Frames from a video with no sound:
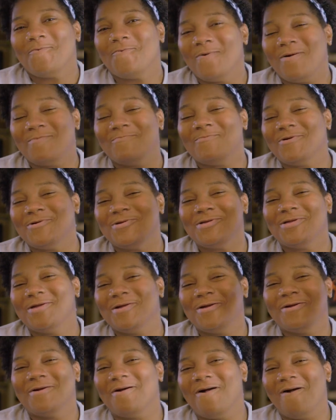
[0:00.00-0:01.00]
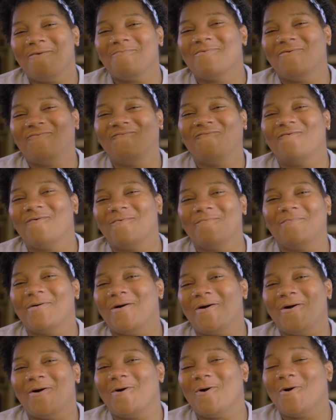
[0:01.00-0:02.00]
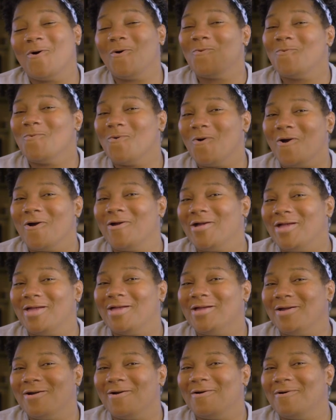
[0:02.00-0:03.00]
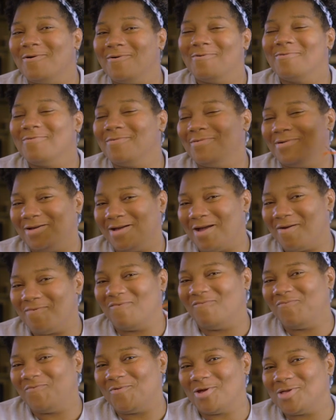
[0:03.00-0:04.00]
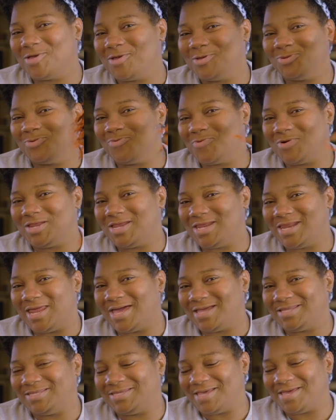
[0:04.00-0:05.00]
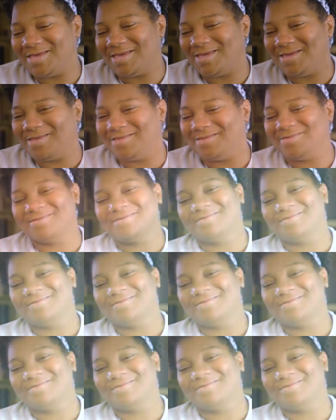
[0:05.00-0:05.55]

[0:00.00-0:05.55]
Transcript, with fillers: One more year Auburn football. War Eagle coming for you, twenty nineteen.